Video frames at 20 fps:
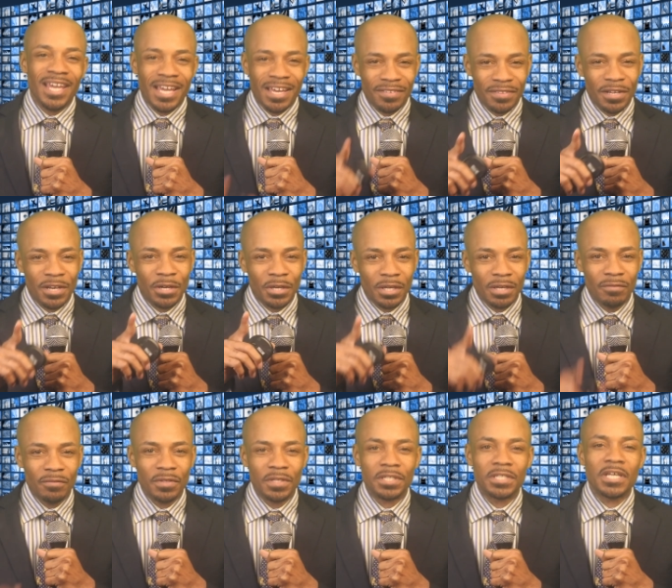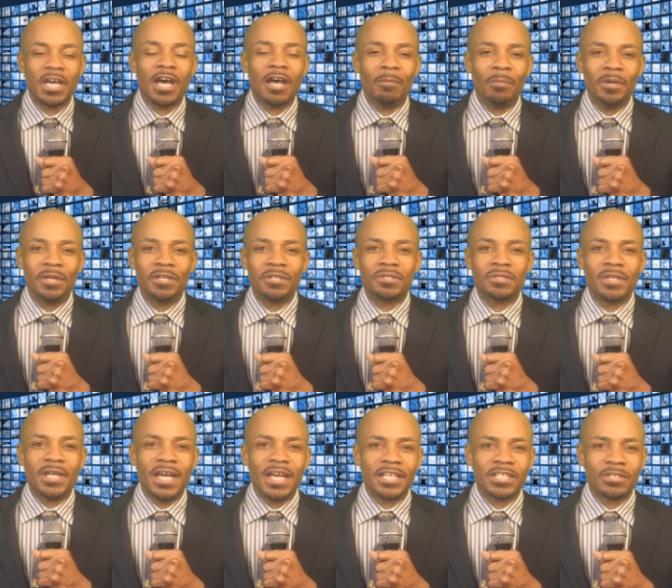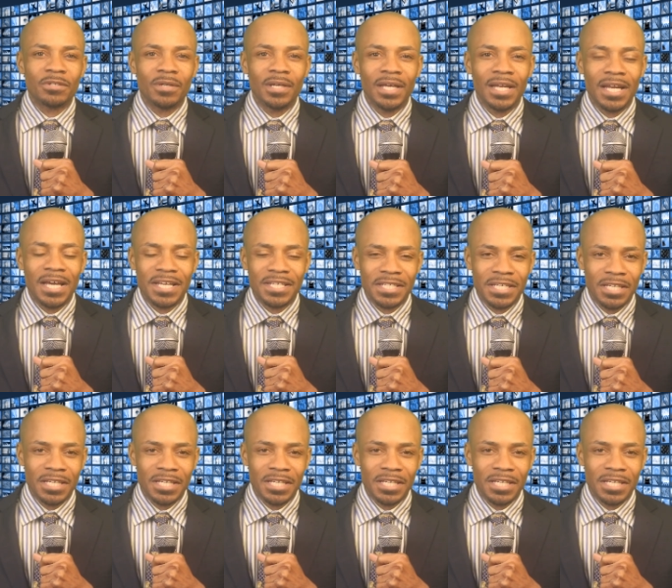And then I'll give you the top eight international headlines